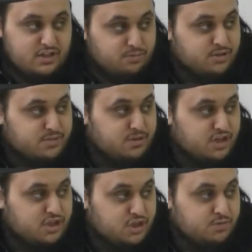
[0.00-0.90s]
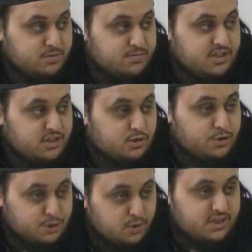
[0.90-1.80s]
You must be in
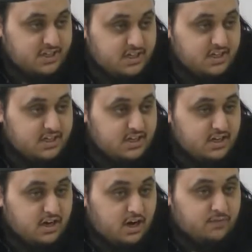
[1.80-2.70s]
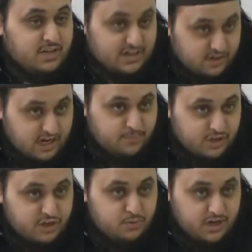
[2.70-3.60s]
the surety of that
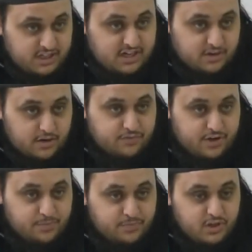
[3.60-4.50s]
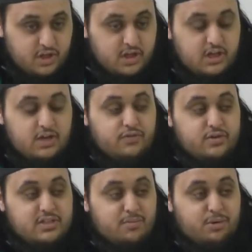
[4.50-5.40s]
time, that you are in that time frame.
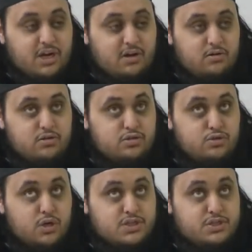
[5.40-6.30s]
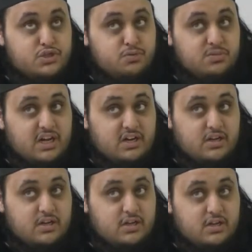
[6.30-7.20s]
For example, now you're assuming
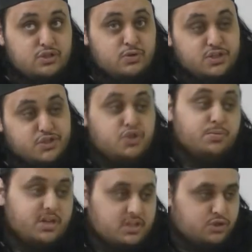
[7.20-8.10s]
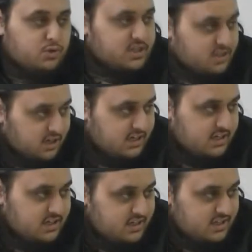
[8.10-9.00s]
Zohar has started,